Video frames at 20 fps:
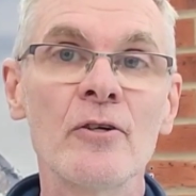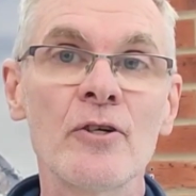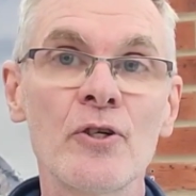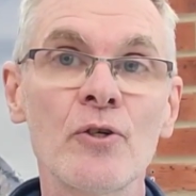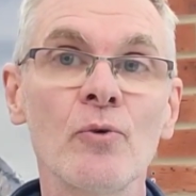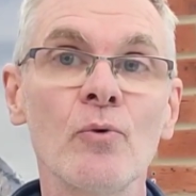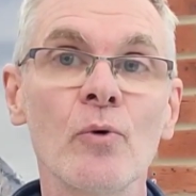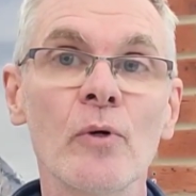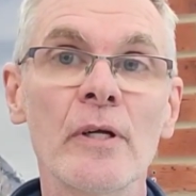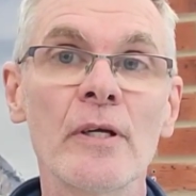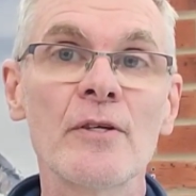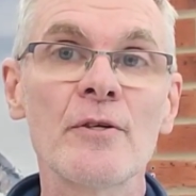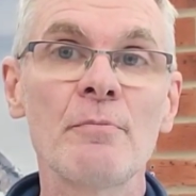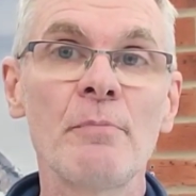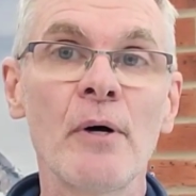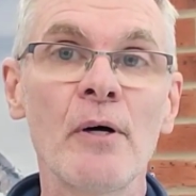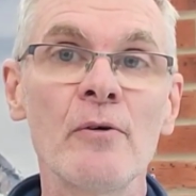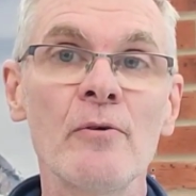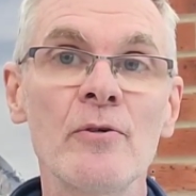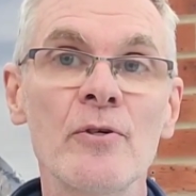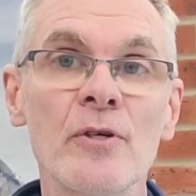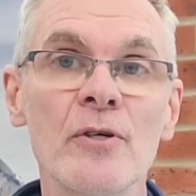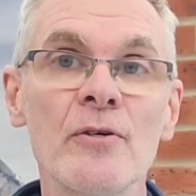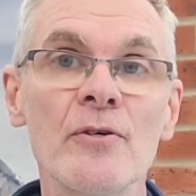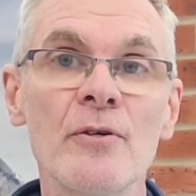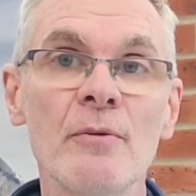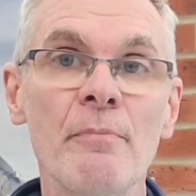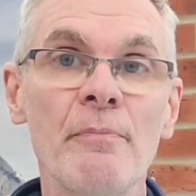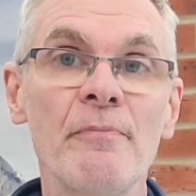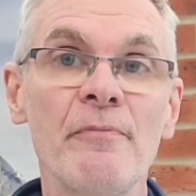short
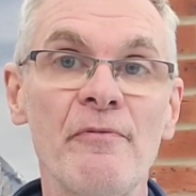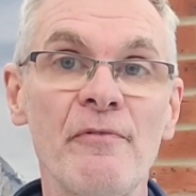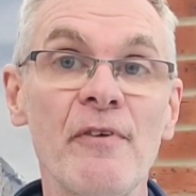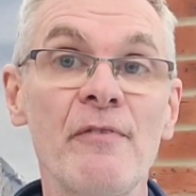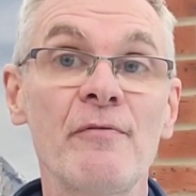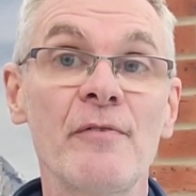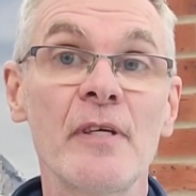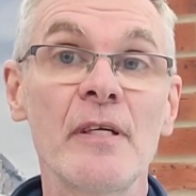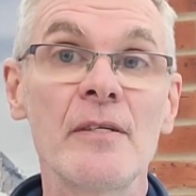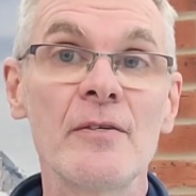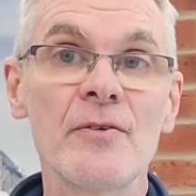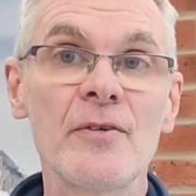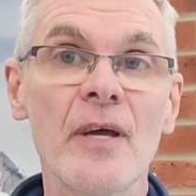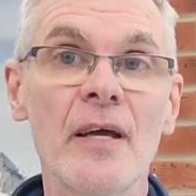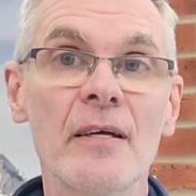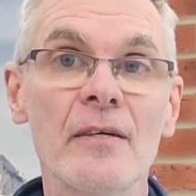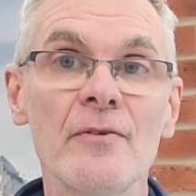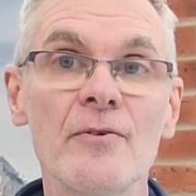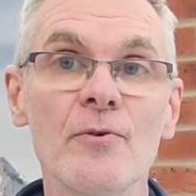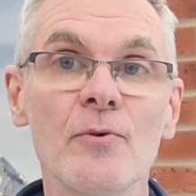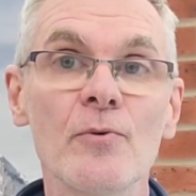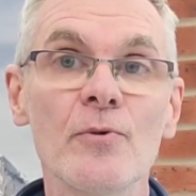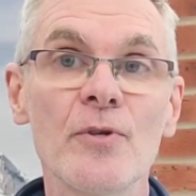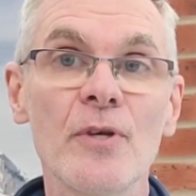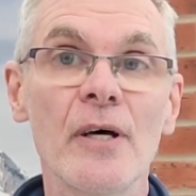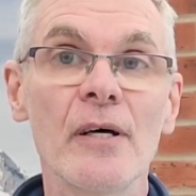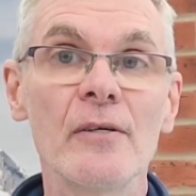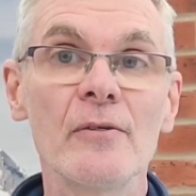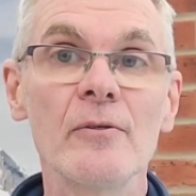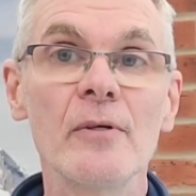exposures of 15 seconds or
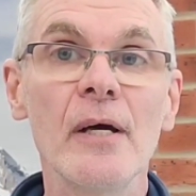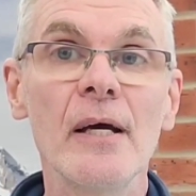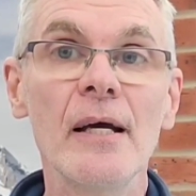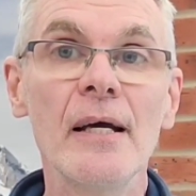so,